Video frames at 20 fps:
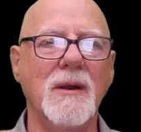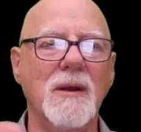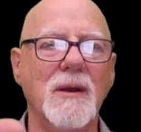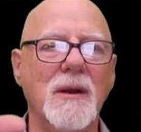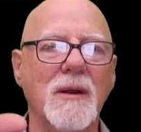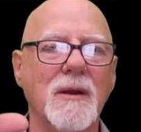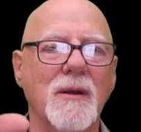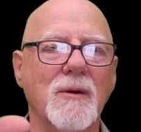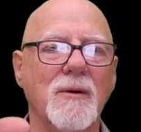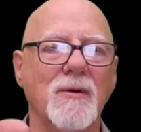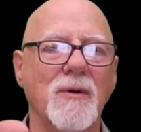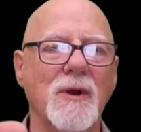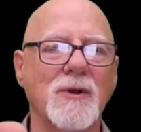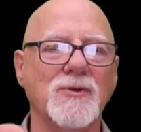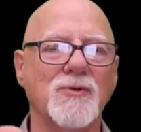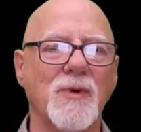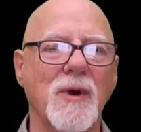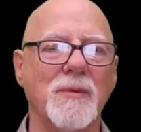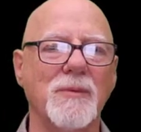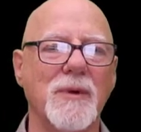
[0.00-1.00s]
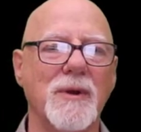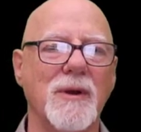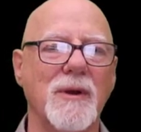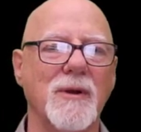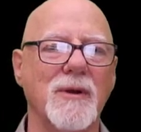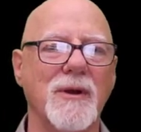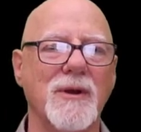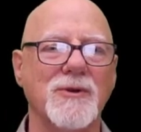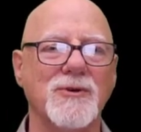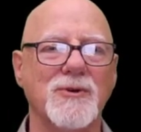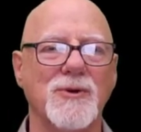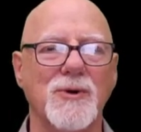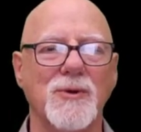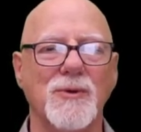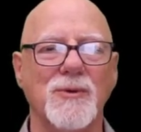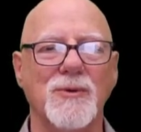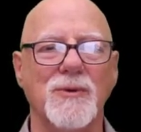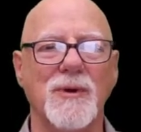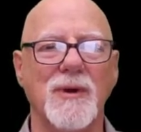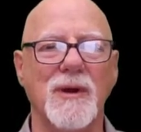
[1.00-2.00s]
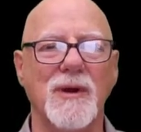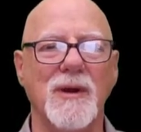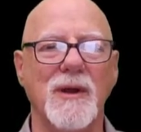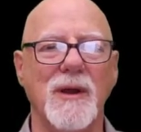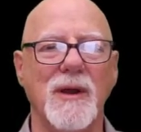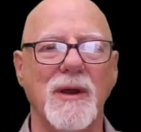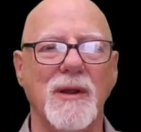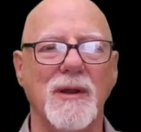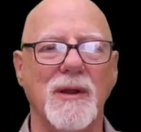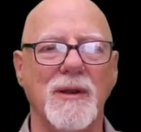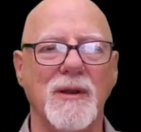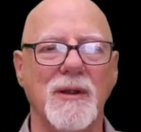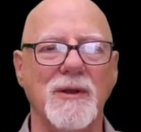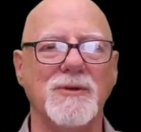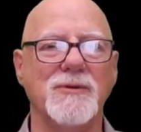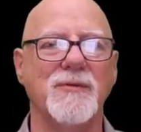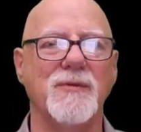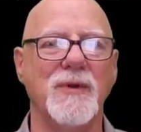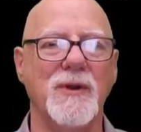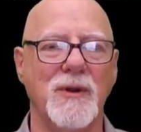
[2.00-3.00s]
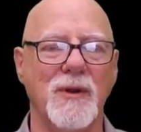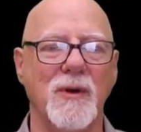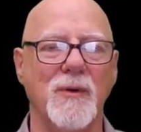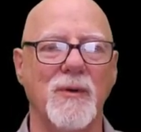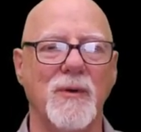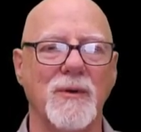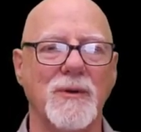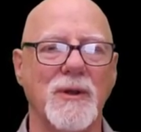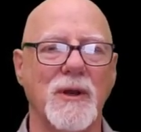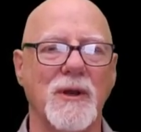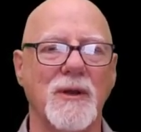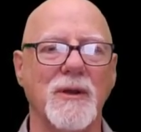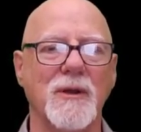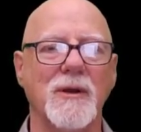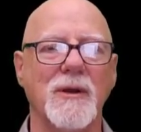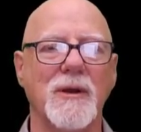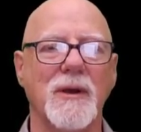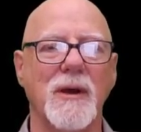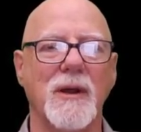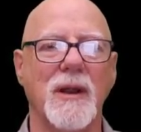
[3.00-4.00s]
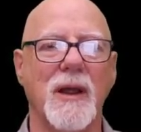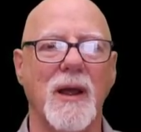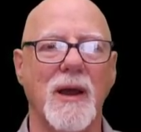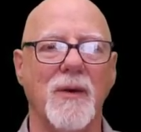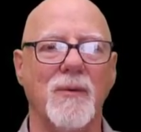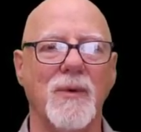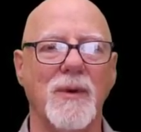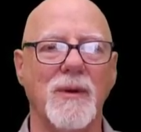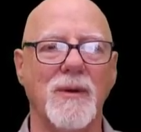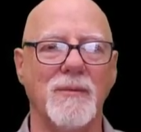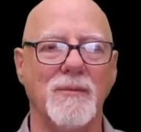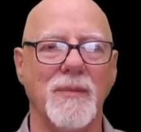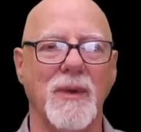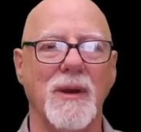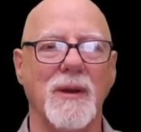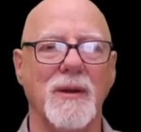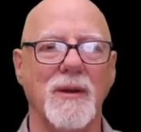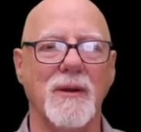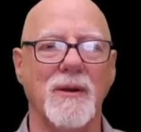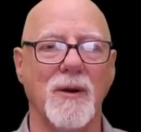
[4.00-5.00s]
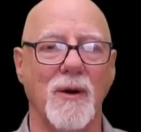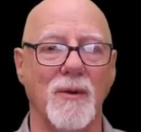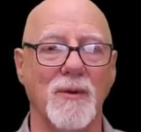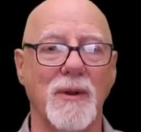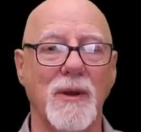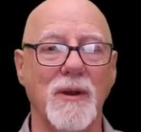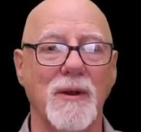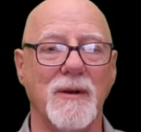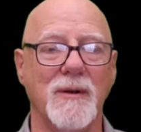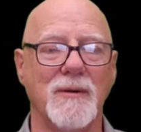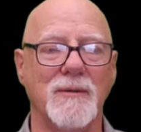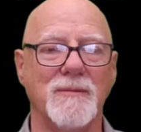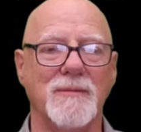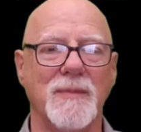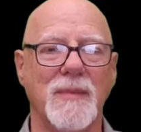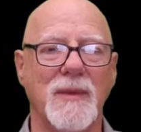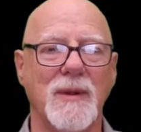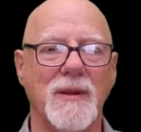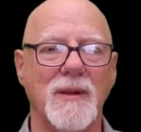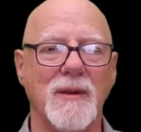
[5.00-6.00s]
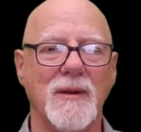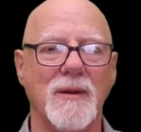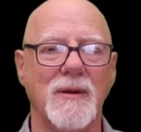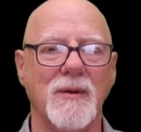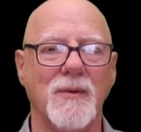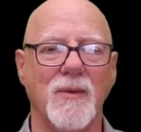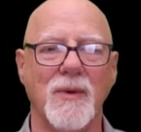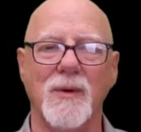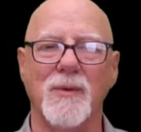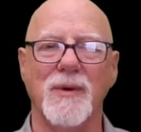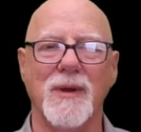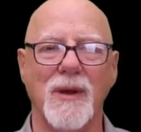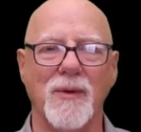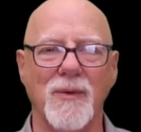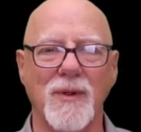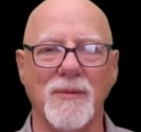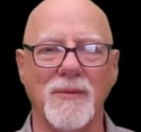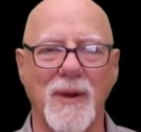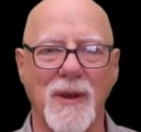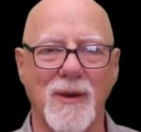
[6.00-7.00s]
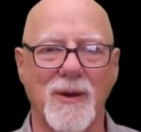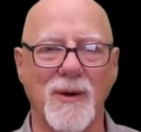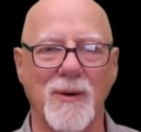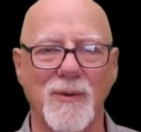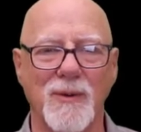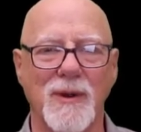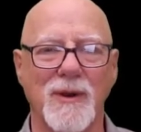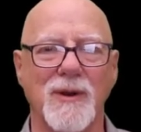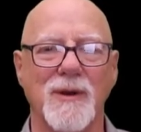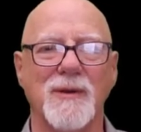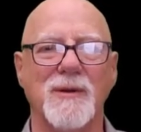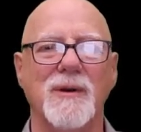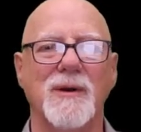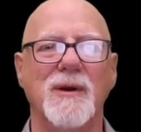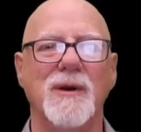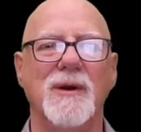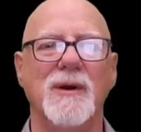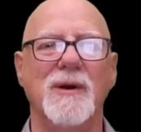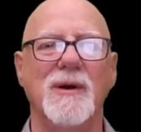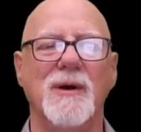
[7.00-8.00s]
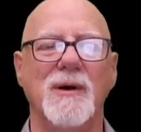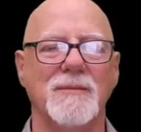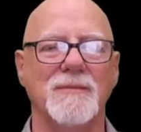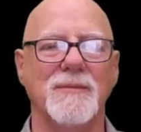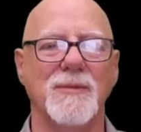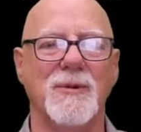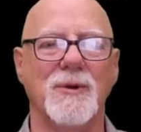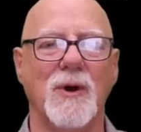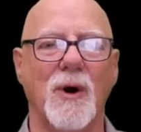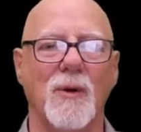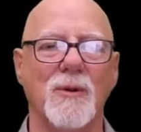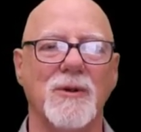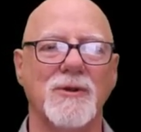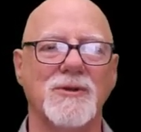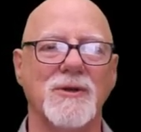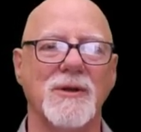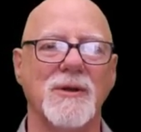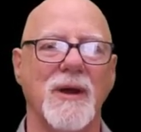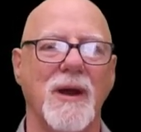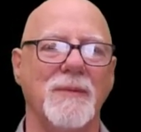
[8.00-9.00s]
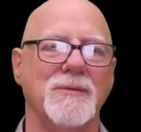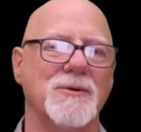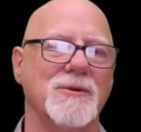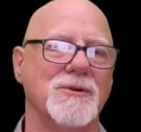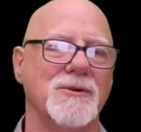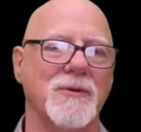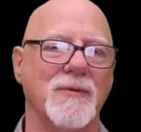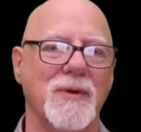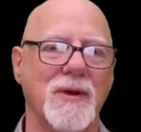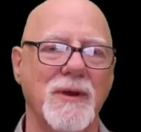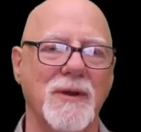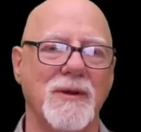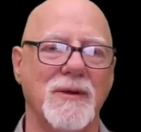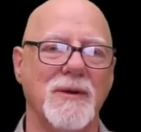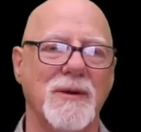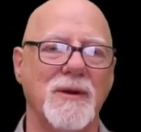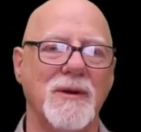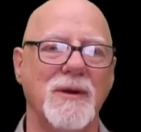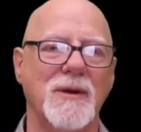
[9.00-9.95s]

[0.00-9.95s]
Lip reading: Hello, Grant Swam at Gearhead School, and in this video we're going to take a look at how we make cold air. Well, we can't really make cold air. Cold is the absence of heat,